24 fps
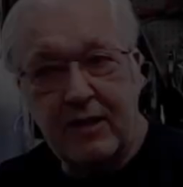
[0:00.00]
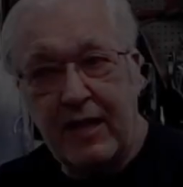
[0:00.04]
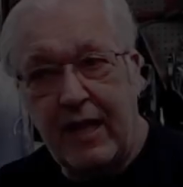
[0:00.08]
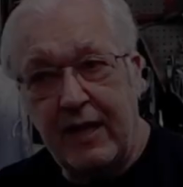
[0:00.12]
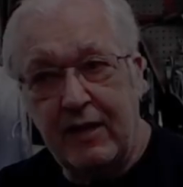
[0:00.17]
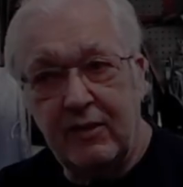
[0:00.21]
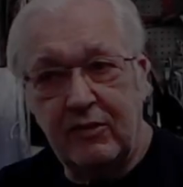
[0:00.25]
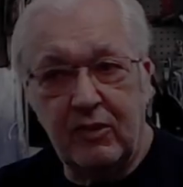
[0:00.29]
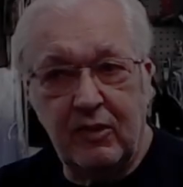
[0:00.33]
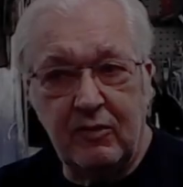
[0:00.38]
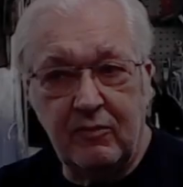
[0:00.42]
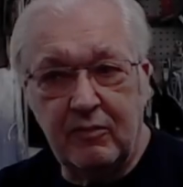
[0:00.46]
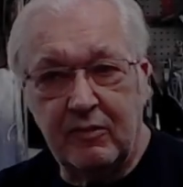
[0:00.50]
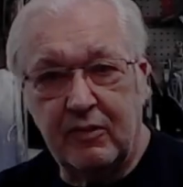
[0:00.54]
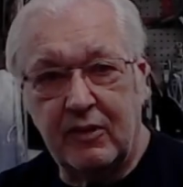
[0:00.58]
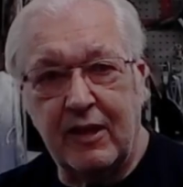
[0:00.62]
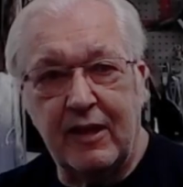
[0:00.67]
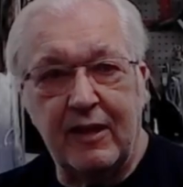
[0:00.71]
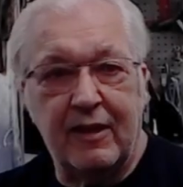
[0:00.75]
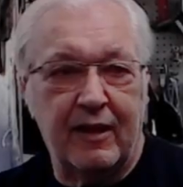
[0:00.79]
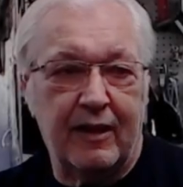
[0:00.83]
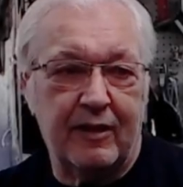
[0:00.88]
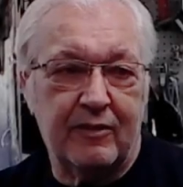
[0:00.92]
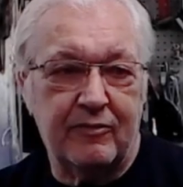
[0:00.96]
ties in with the
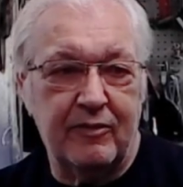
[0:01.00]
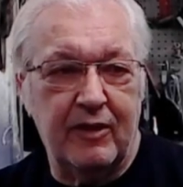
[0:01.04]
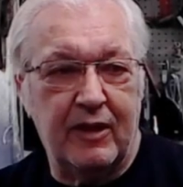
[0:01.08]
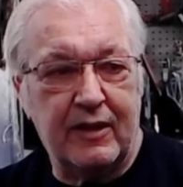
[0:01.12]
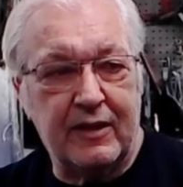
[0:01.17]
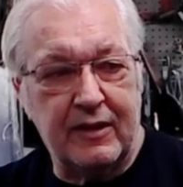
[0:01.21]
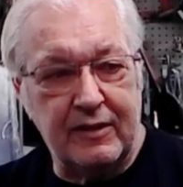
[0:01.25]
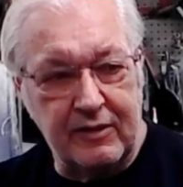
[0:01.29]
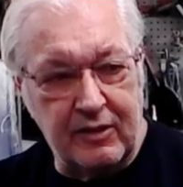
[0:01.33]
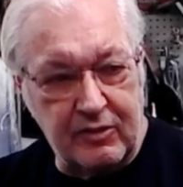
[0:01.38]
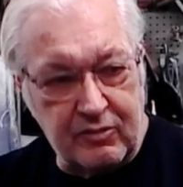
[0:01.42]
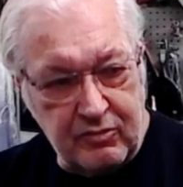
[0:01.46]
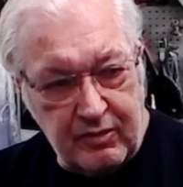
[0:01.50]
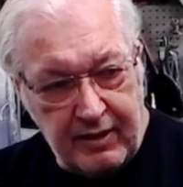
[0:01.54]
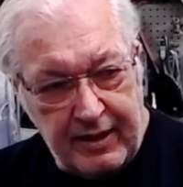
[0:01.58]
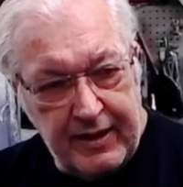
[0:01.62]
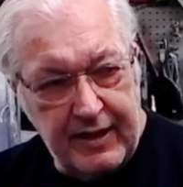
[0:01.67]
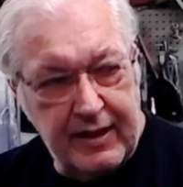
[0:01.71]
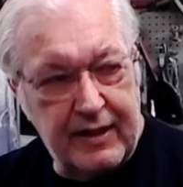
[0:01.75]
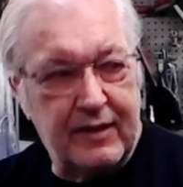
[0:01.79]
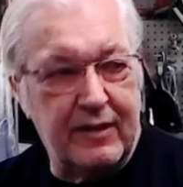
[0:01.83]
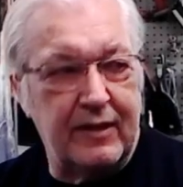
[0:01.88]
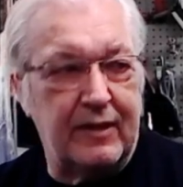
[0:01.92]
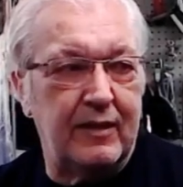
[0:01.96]
electric and the
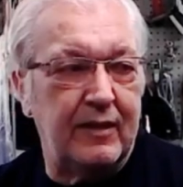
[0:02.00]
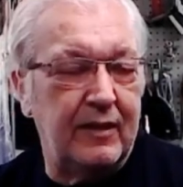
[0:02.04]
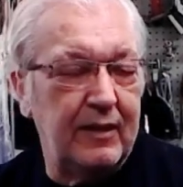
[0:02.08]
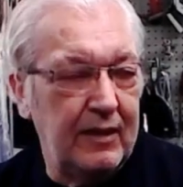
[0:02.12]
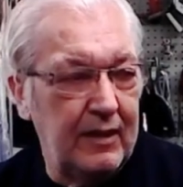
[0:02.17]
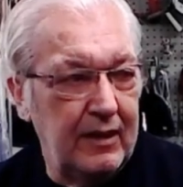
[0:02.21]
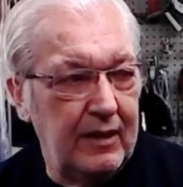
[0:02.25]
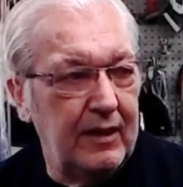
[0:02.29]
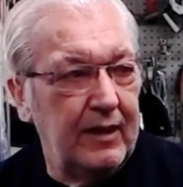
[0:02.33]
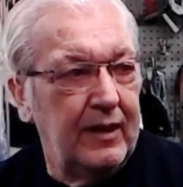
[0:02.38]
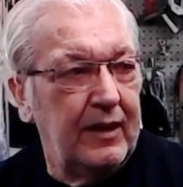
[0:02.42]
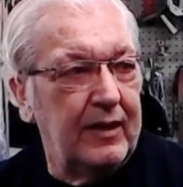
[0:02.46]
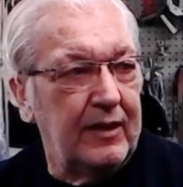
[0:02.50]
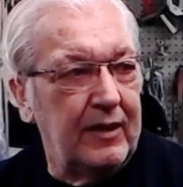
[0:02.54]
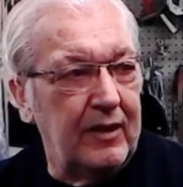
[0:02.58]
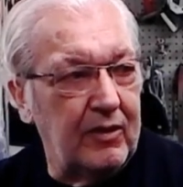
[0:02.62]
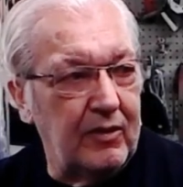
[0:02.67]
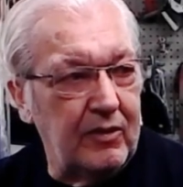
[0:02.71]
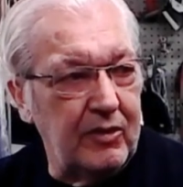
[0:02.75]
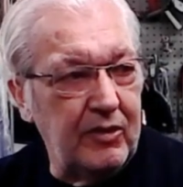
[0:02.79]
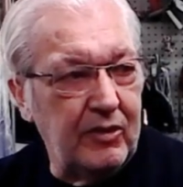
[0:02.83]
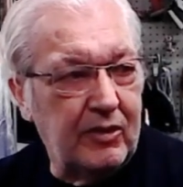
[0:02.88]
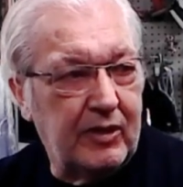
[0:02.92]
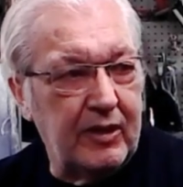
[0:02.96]
trike, and you
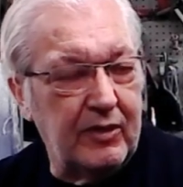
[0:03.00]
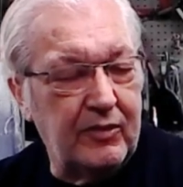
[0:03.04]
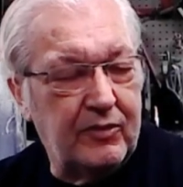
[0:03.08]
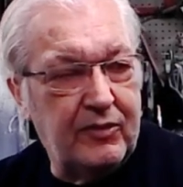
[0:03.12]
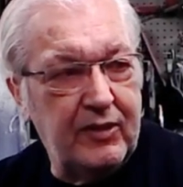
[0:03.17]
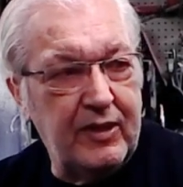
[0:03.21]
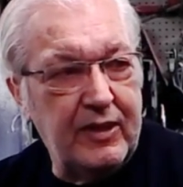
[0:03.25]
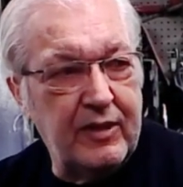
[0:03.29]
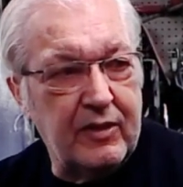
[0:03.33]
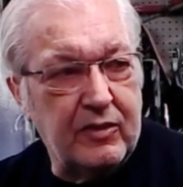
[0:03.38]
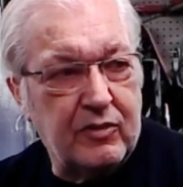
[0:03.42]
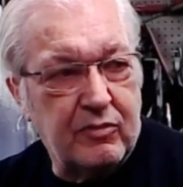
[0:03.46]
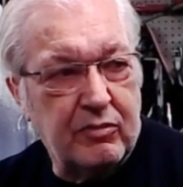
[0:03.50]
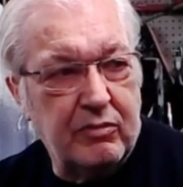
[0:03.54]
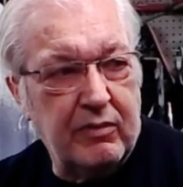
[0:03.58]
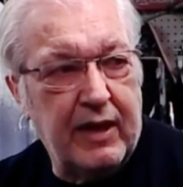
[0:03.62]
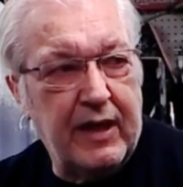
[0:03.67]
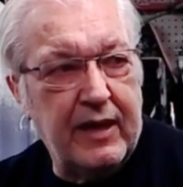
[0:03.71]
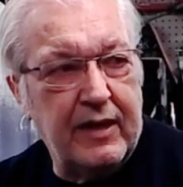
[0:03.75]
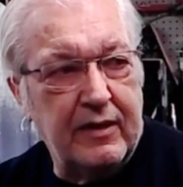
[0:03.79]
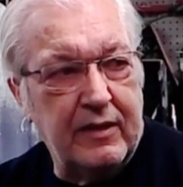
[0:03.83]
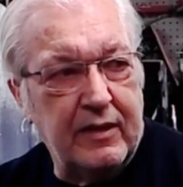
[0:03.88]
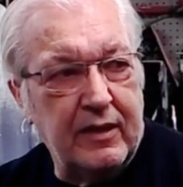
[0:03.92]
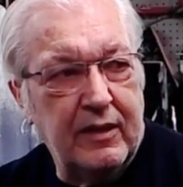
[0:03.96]
know, you can see the
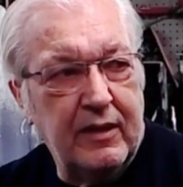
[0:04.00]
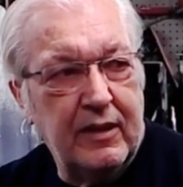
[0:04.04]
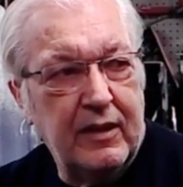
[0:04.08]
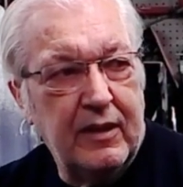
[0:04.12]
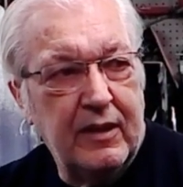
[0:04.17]
trend